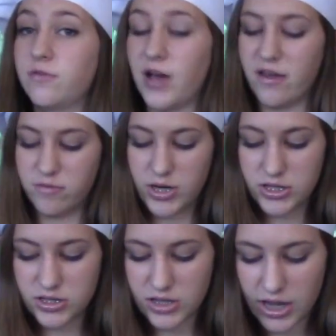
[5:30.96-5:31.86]
5
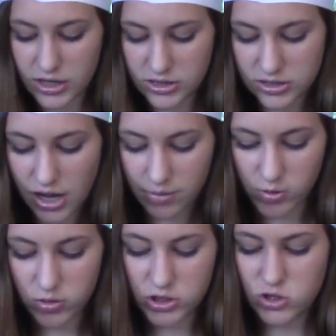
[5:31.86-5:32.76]
minutes and I'm
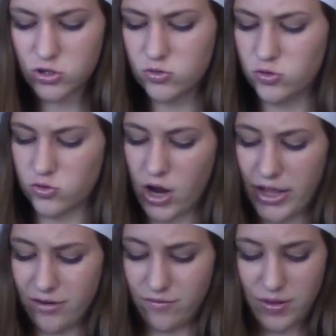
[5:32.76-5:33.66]
going to try
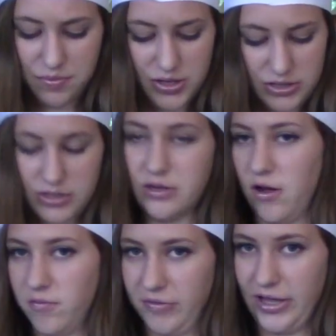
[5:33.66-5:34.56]
and flip it and
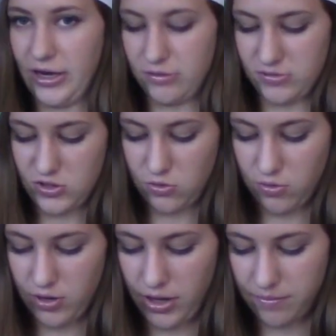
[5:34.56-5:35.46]
hopefully I don't
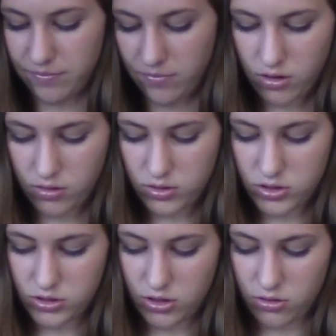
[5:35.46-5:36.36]
screw it up. I'm
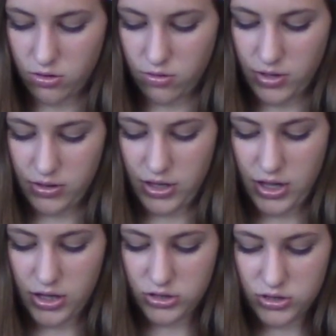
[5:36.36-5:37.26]
just gonna go around
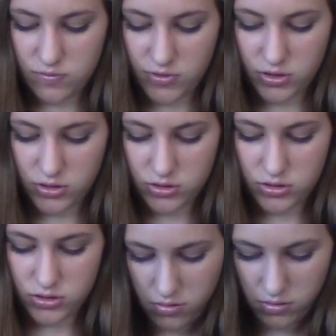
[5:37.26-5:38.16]
the edges
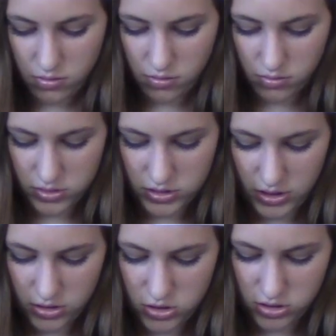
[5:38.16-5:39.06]
first.
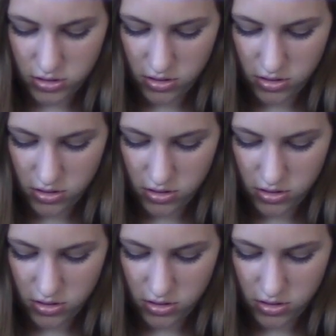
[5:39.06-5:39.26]
Such.